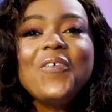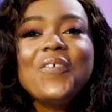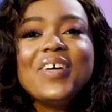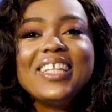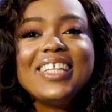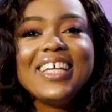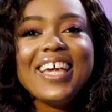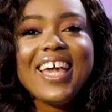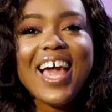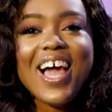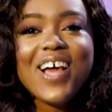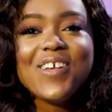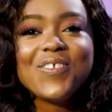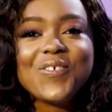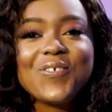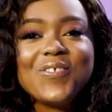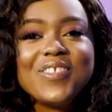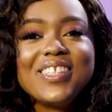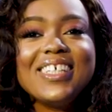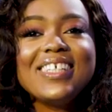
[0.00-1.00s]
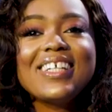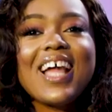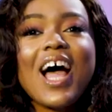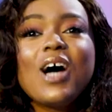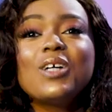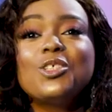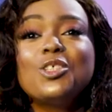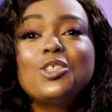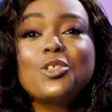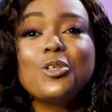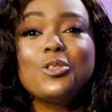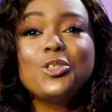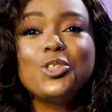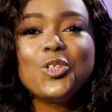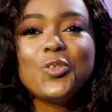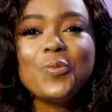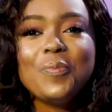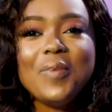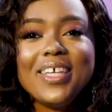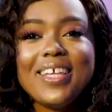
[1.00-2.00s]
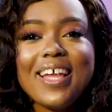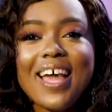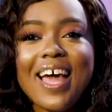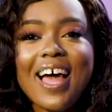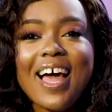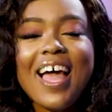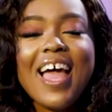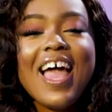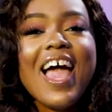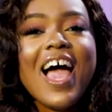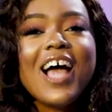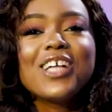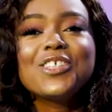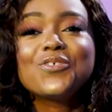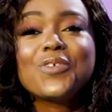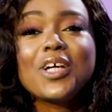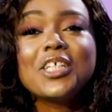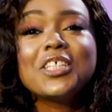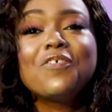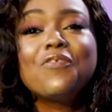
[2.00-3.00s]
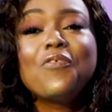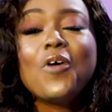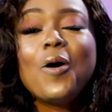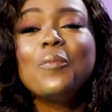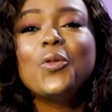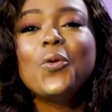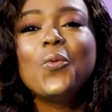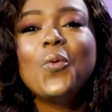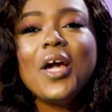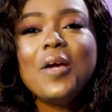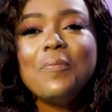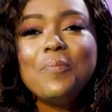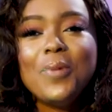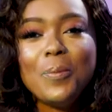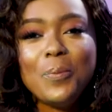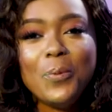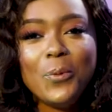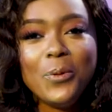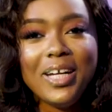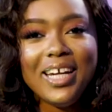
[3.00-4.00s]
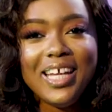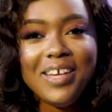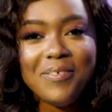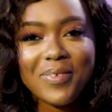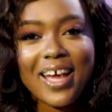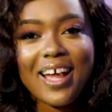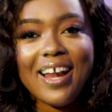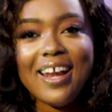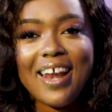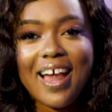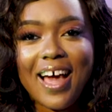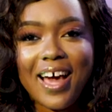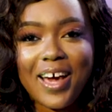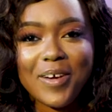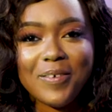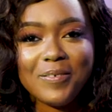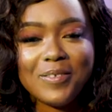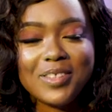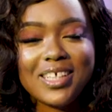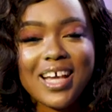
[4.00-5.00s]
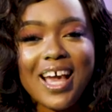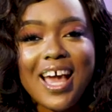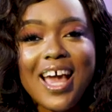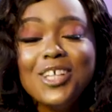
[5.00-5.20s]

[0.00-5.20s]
Over the years, we've seen how social media has transformed the way people live their lives.